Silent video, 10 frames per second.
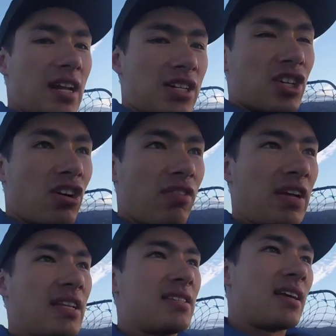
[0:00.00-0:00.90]

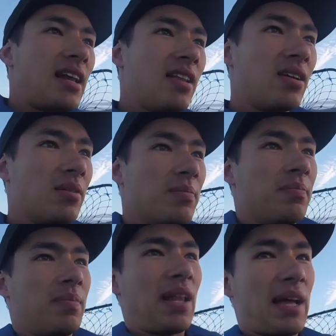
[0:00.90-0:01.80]
anchovy inside a little
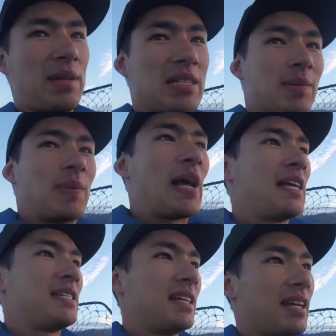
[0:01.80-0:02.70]
piece of
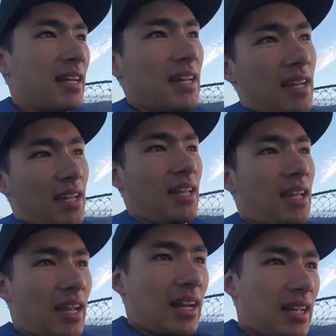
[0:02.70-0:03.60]
plastic,
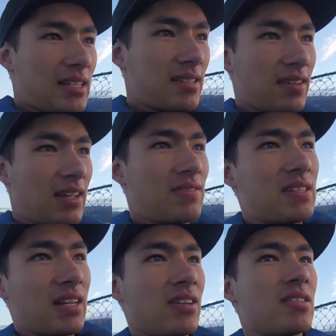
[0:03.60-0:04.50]
and it gets it gives
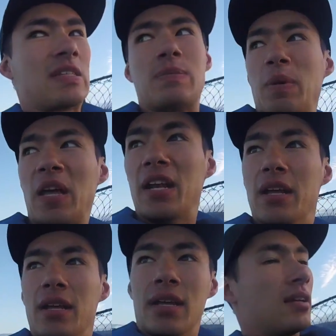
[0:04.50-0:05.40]
it a good spin,
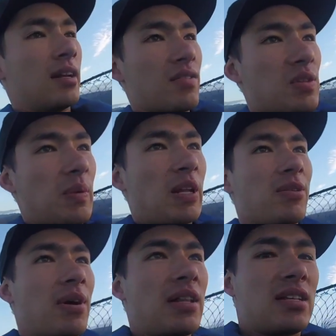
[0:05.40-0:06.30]
enough spin
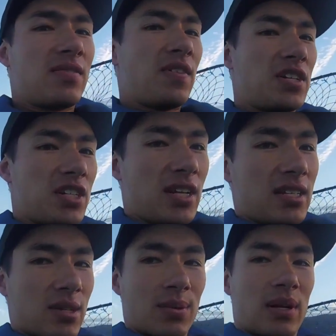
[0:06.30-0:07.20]
to where these fish think
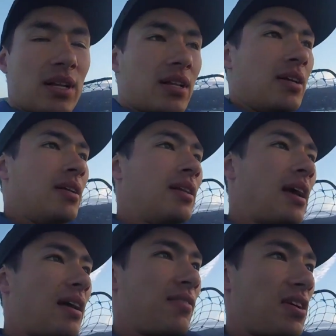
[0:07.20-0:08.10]
it's a real
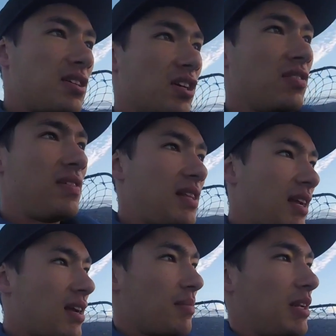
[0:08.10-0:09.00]
live anchovy, and
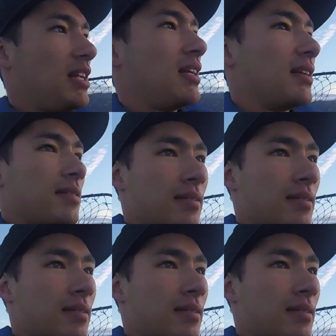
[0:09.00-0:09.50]
they come and eat it.